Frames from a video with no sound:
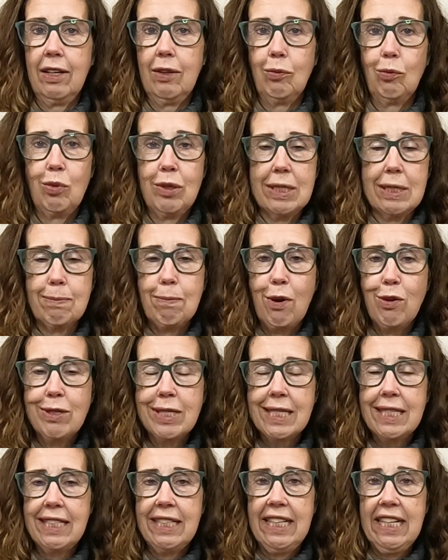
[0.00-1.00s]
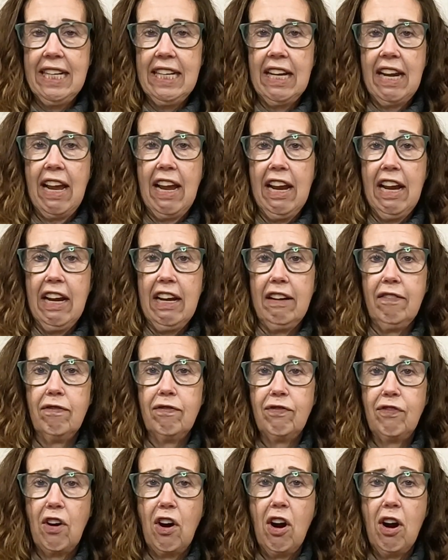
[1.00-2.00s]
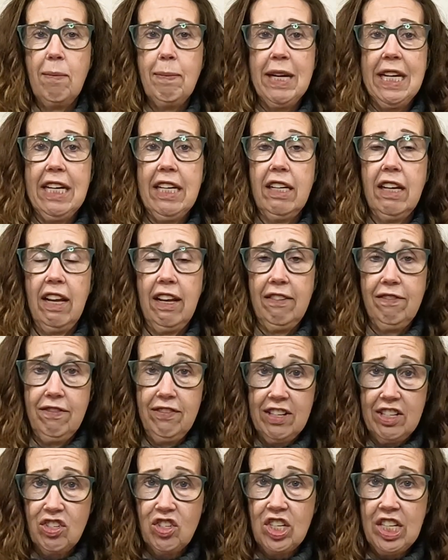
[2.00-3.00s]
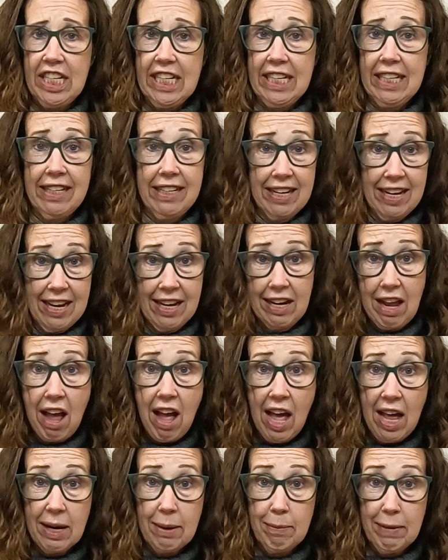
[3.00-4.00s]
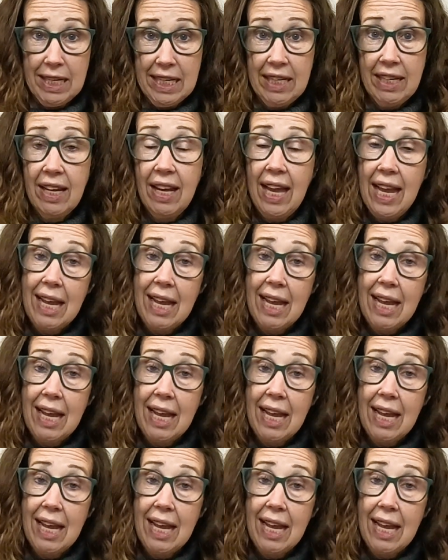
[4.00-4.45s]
was mostly a farming and fishing economy,